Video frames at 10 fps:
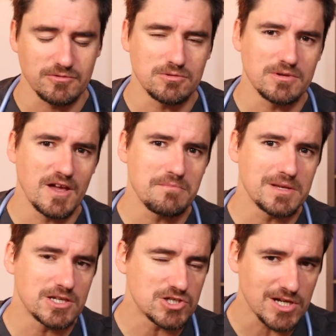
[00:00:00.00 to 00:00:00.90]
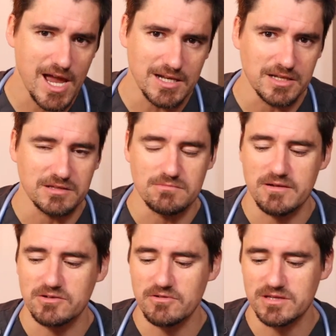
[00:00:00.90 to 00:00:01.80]
or do we have meningitis, or
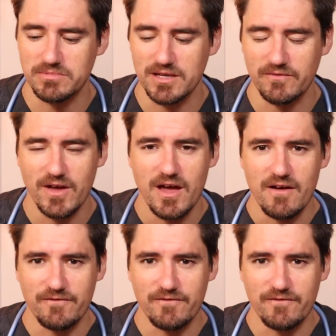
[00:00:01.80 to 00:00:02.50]
do we have some kind of